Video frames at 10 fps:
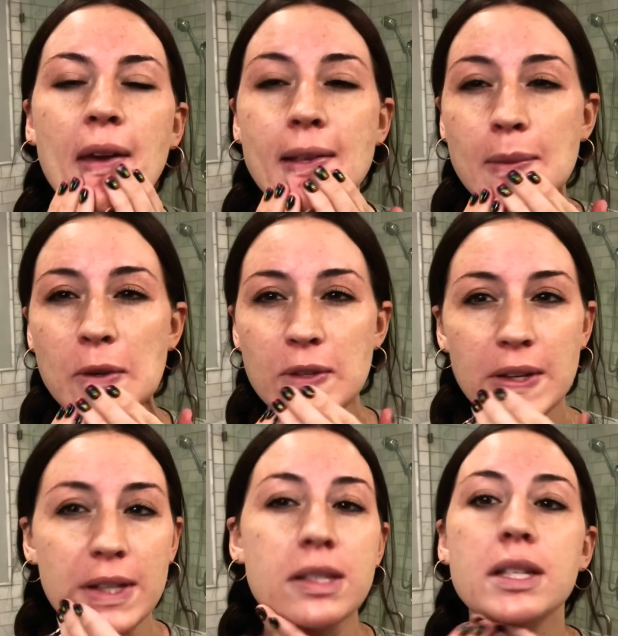I'm using a
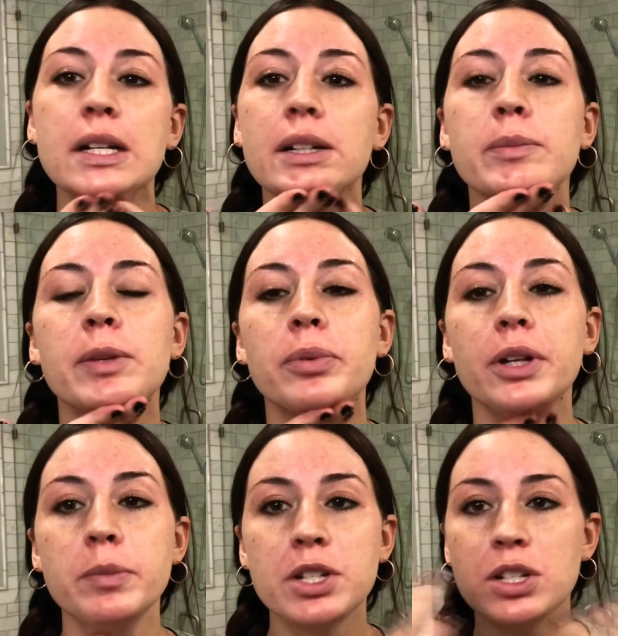serum, it pretty
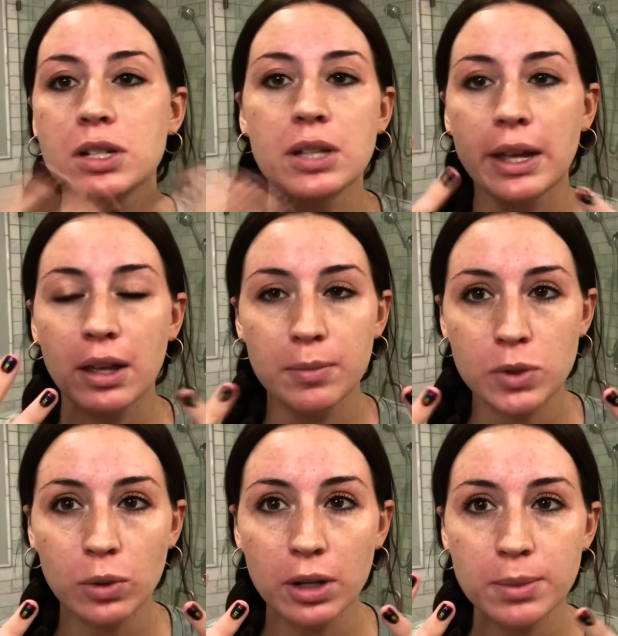much just like
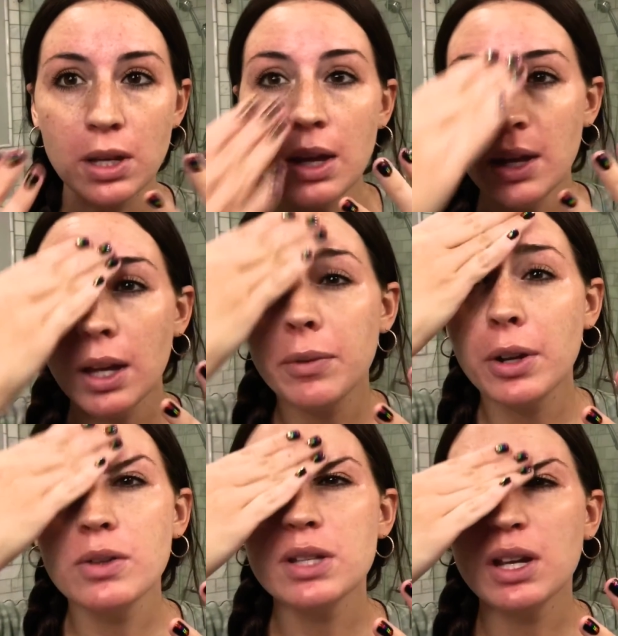absorbs. If you're
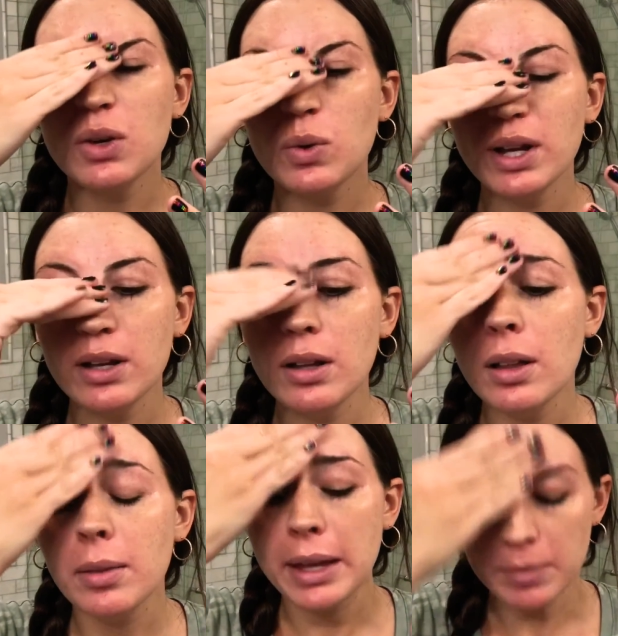using an oil,
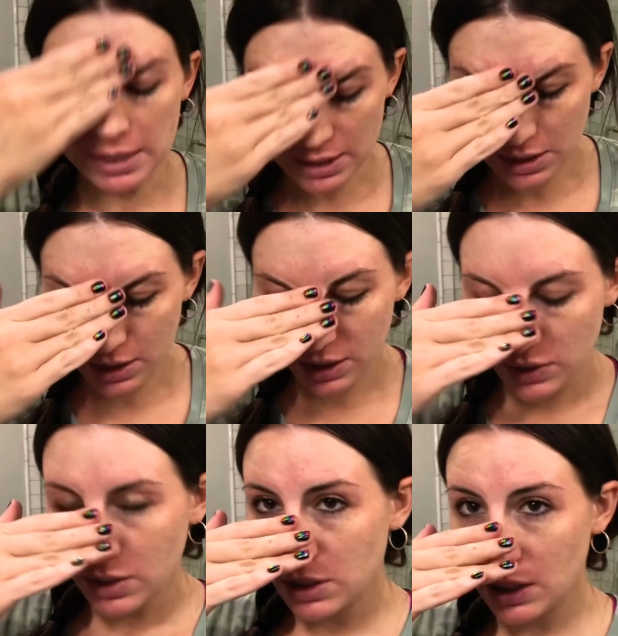like my sister
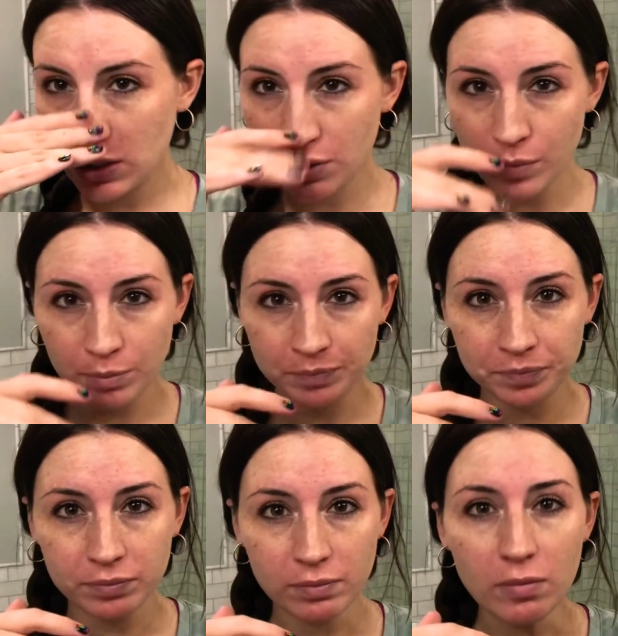uses this
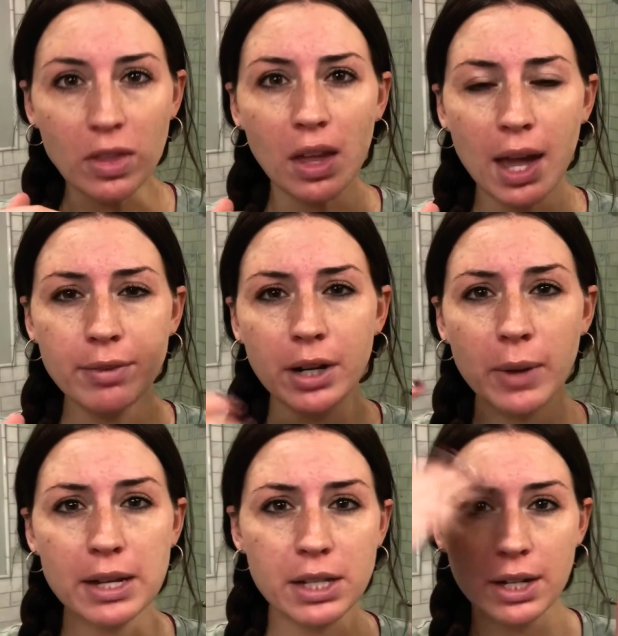after I
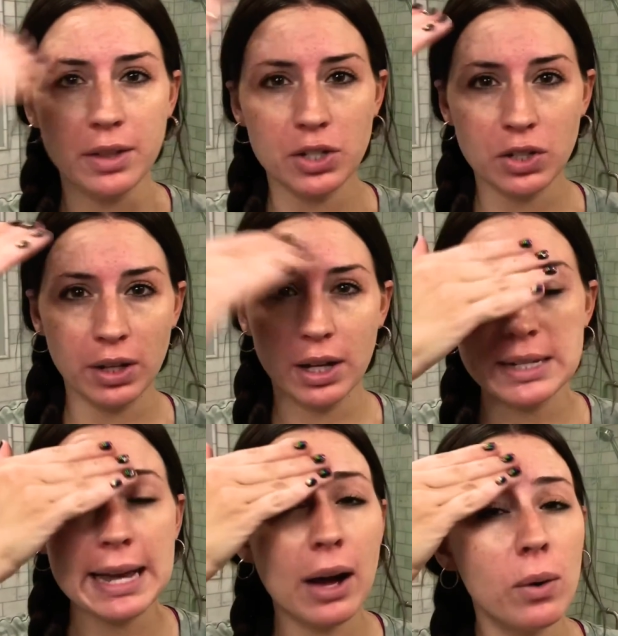wax her, and then she'll get a
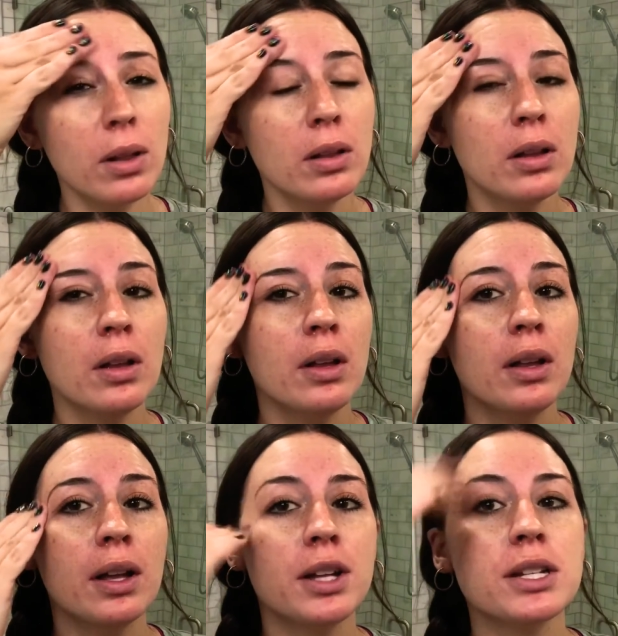towel
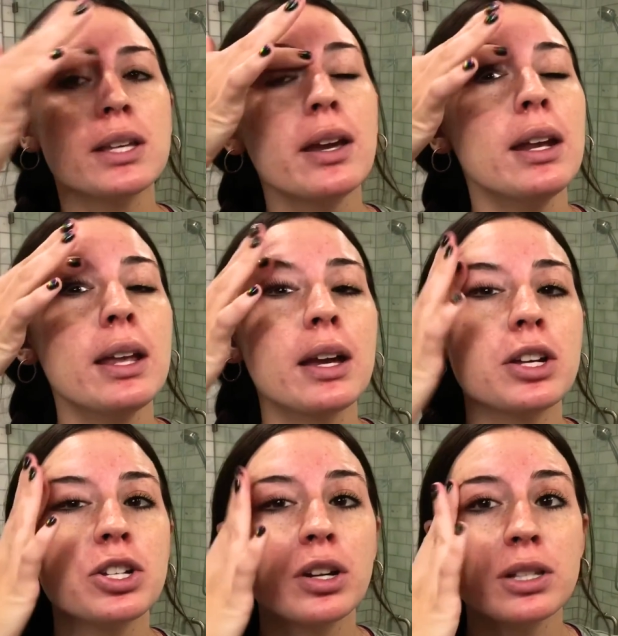and just get any
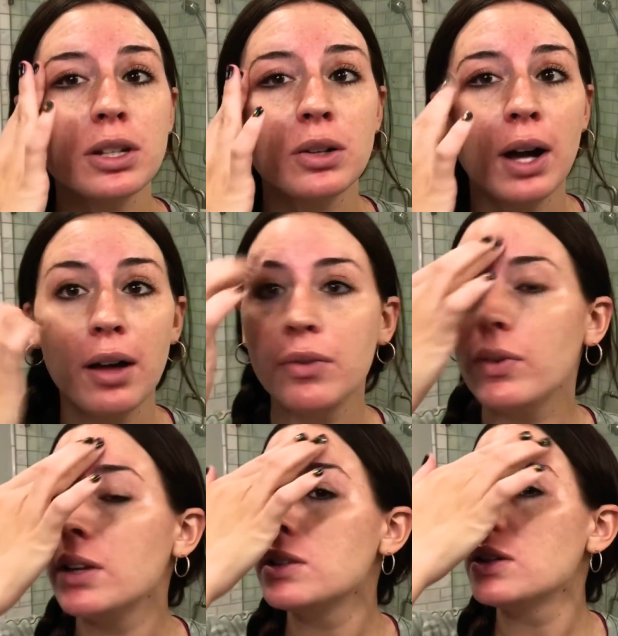extra residue off.
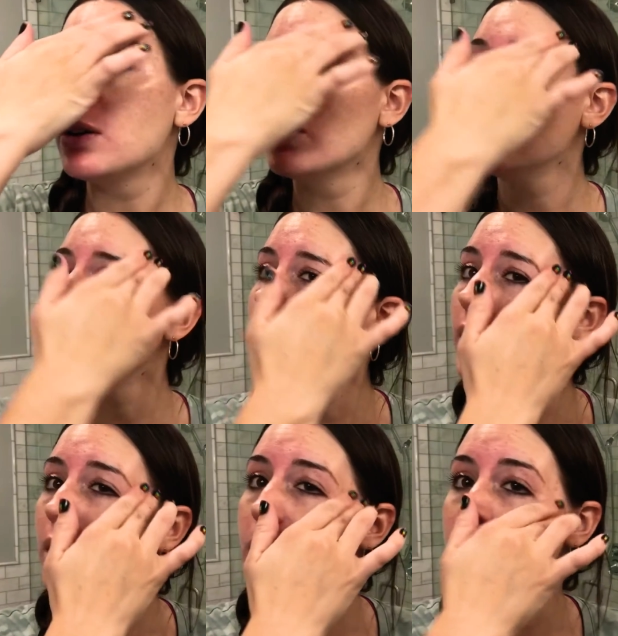And so that
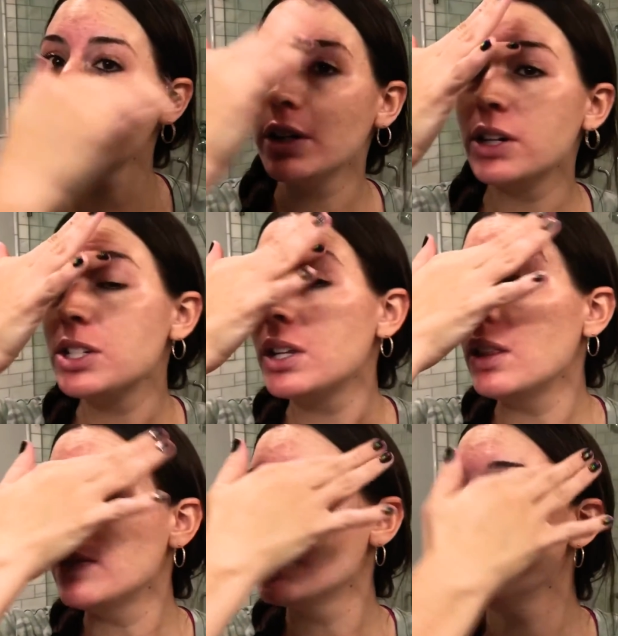works for her. She
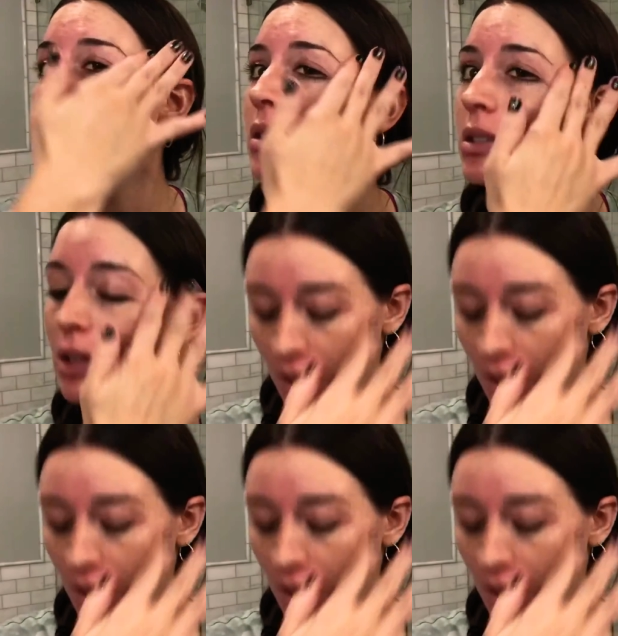loves this.